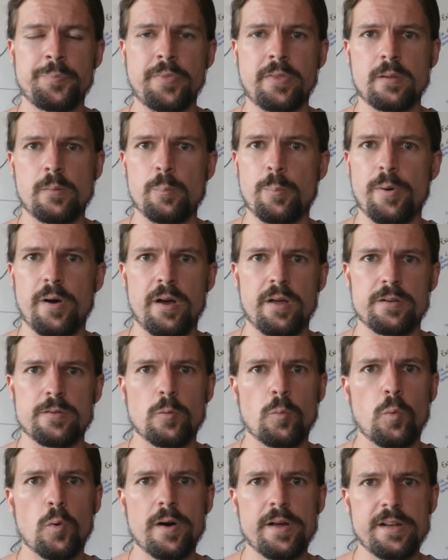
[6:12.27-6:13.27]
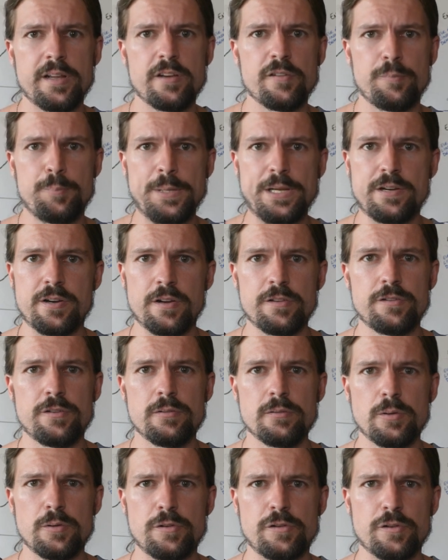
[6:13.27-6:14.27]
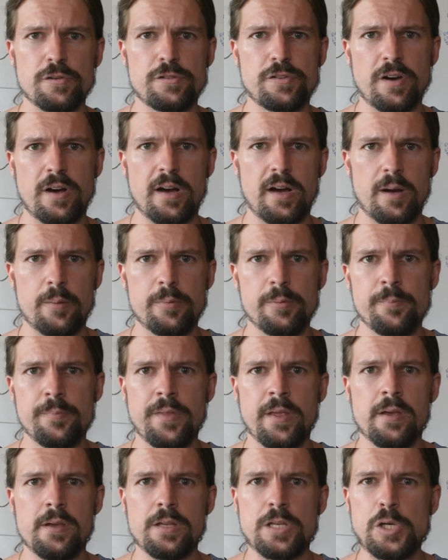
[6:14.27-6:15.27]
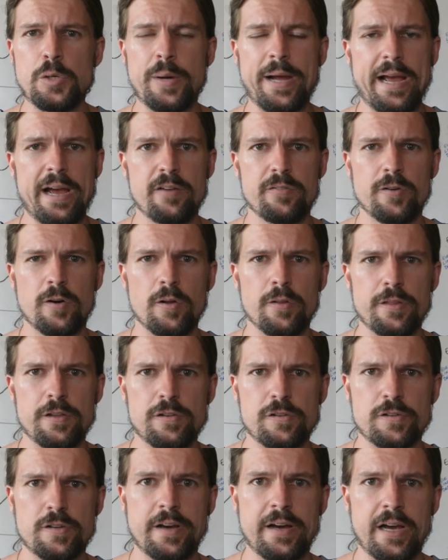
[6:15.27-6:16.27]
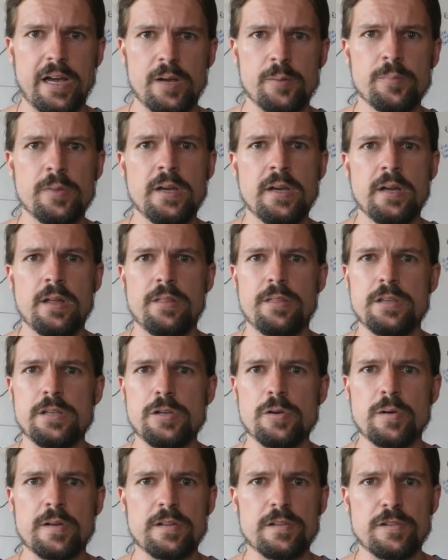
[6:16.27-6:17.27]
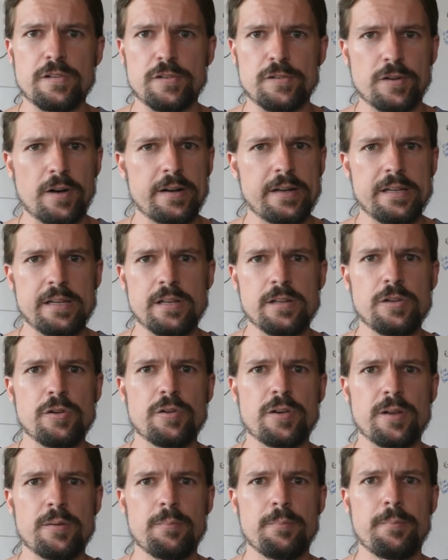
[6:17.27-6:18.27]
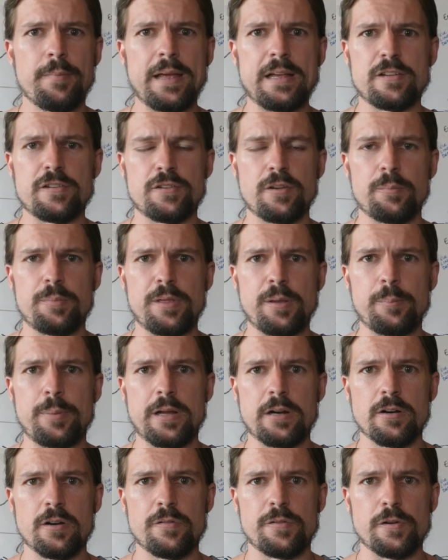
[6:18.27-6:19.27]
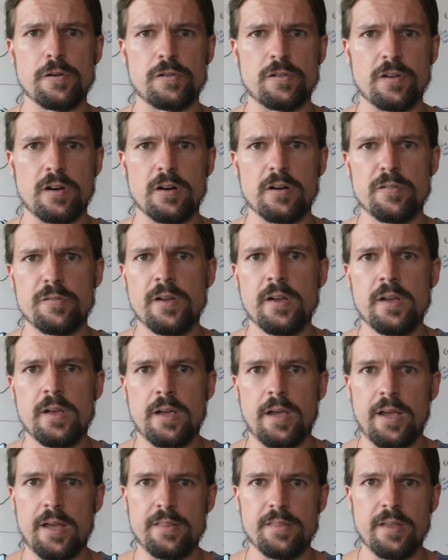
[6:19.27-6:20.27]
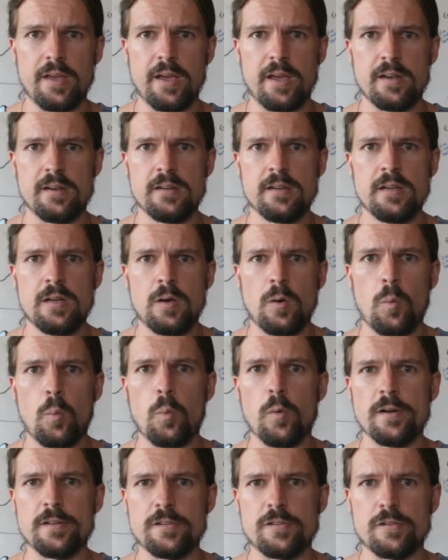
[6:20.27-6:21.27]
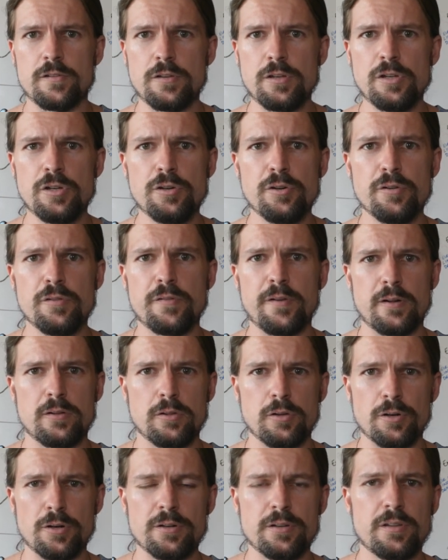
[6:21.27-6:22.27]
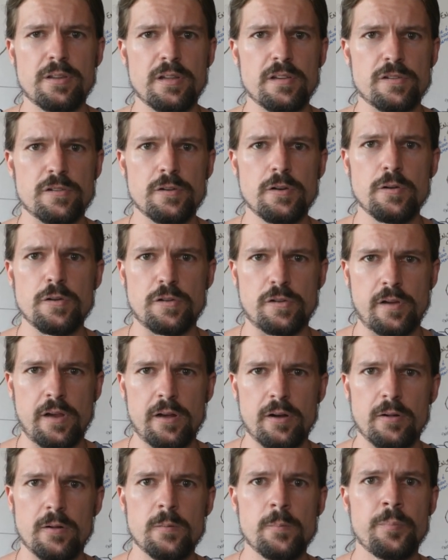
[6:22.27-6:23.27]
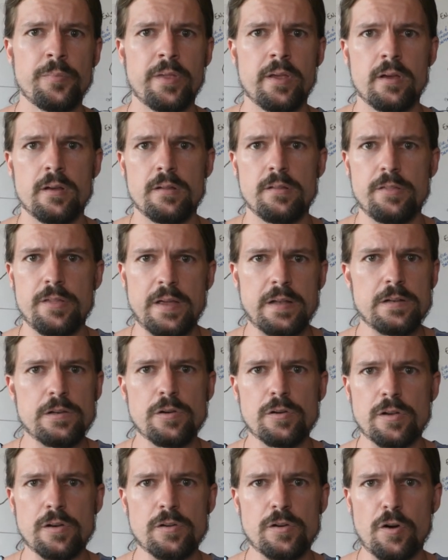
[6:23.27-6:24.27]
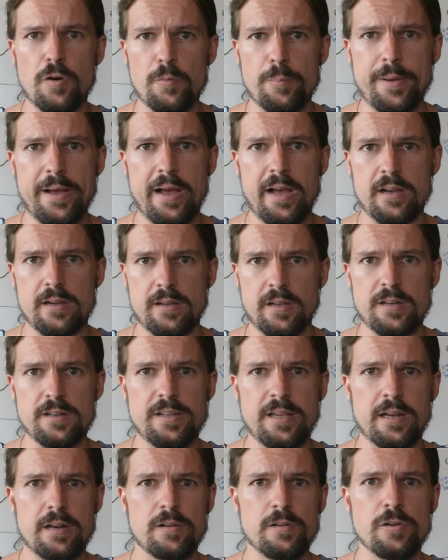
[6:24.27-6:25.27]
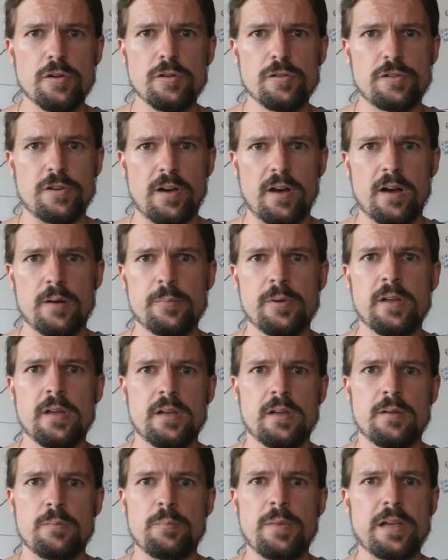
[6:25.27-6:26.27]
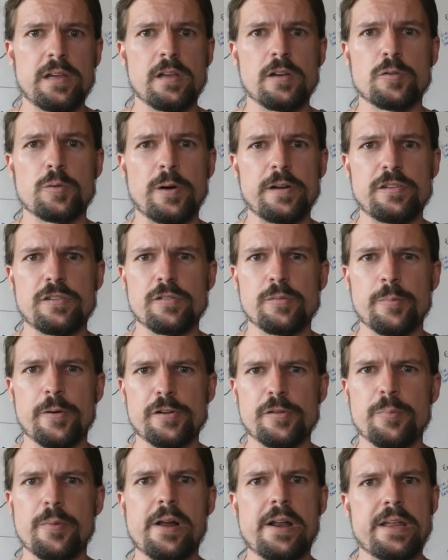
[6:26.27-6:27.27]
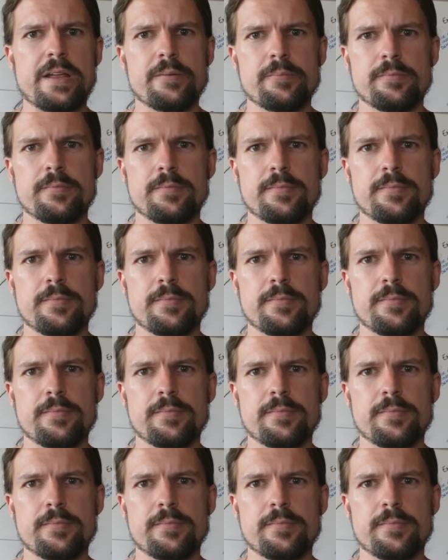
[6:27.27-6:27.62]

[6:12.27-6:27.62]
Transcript: but what if, because you lose your job, you have all this time that you can study and you can make something better of yourself, and then once you've learned this new skill, then you can go back and get a new job making twice as much money.